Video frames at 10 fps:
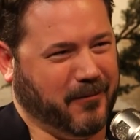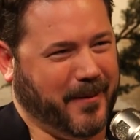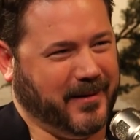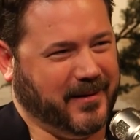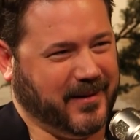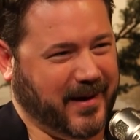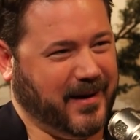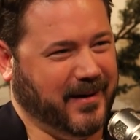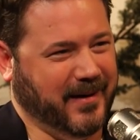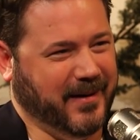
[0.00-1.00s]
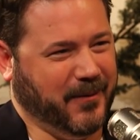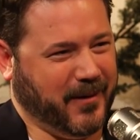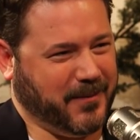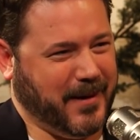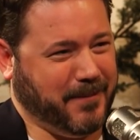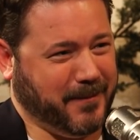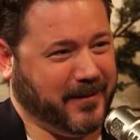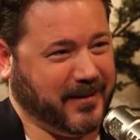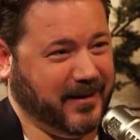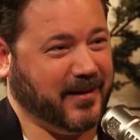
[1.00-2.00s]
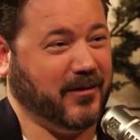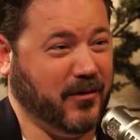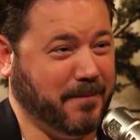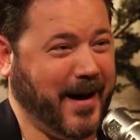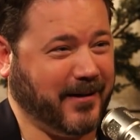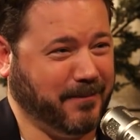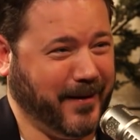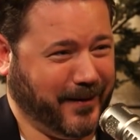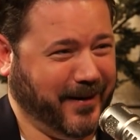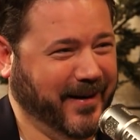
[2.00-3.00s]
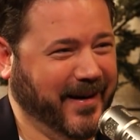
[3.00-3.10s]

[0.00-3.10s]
robot says again, "What is my purpose?" And he says, "You pass butter."